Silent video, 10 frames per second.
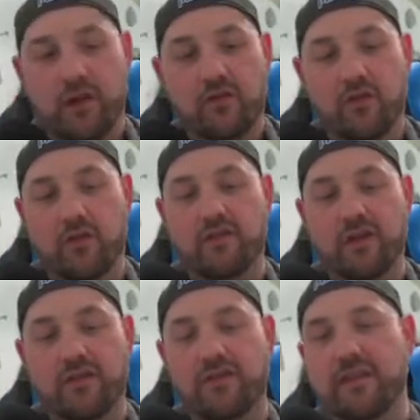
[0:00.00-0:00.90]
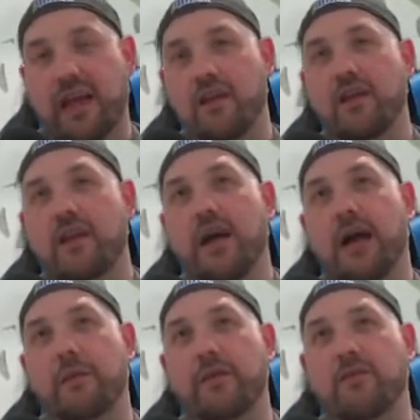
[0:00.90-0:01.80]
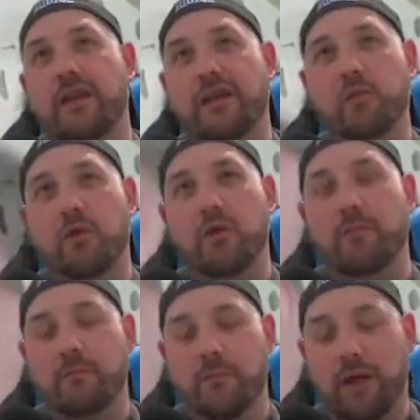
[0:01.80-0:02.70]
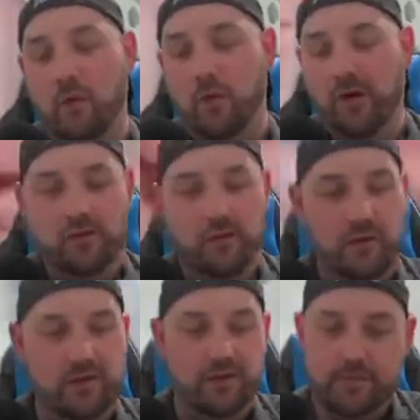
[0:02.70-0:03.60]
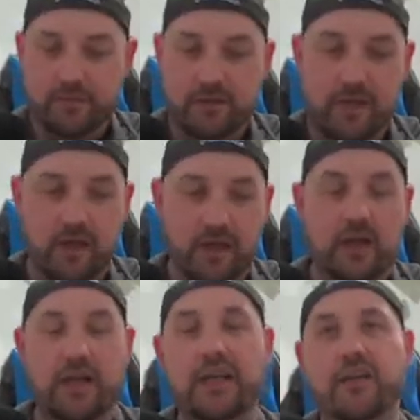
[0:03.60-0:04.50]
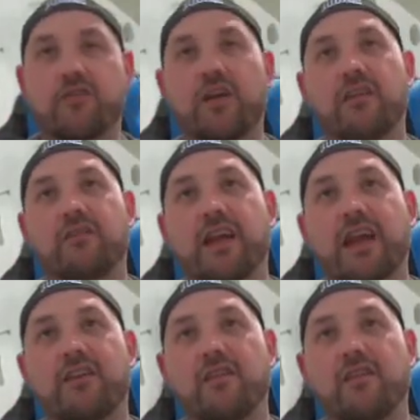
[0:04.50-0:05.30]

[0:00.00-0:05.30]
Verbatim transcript: So if you've got this down, um, you don't really have to worry about warriors too much. Clearest Trade of Get,